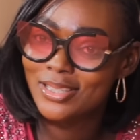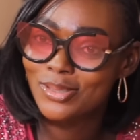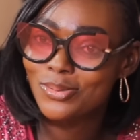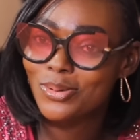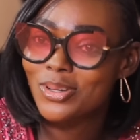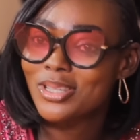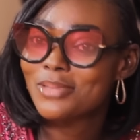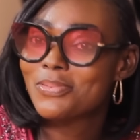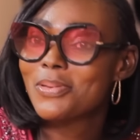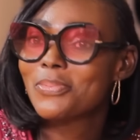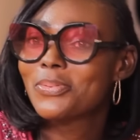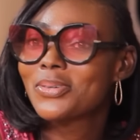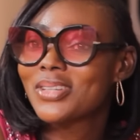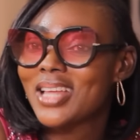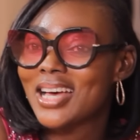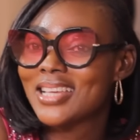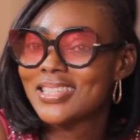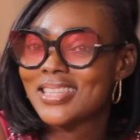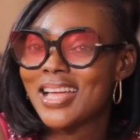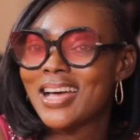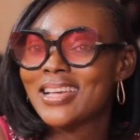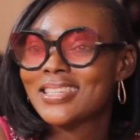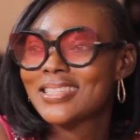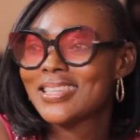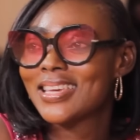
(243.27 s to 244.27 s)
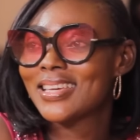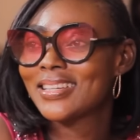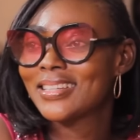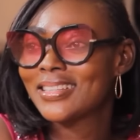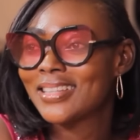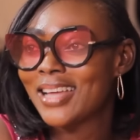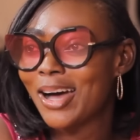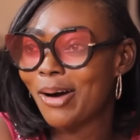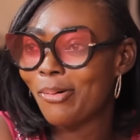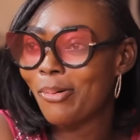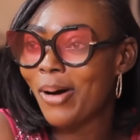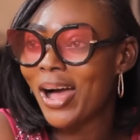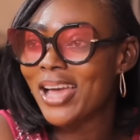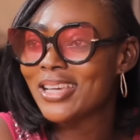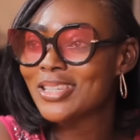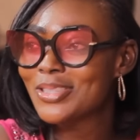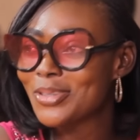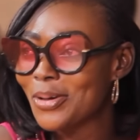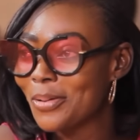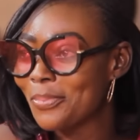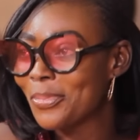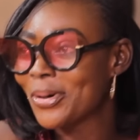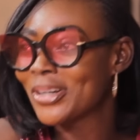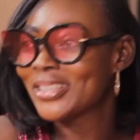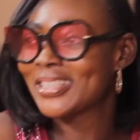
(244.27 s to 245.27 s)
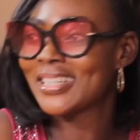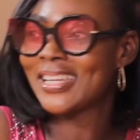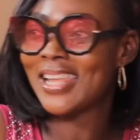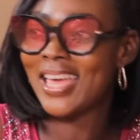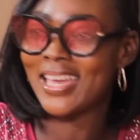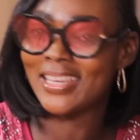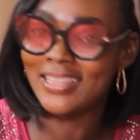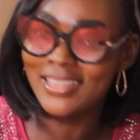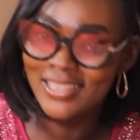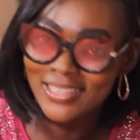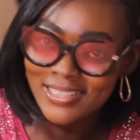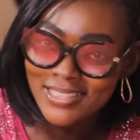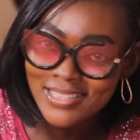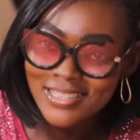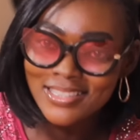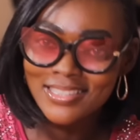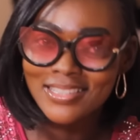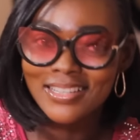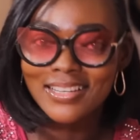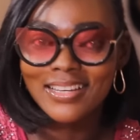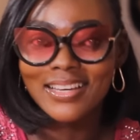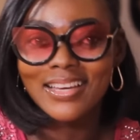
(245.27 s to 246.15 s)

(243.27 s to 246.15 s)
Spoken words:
It was people that started saying that, why is your body like this?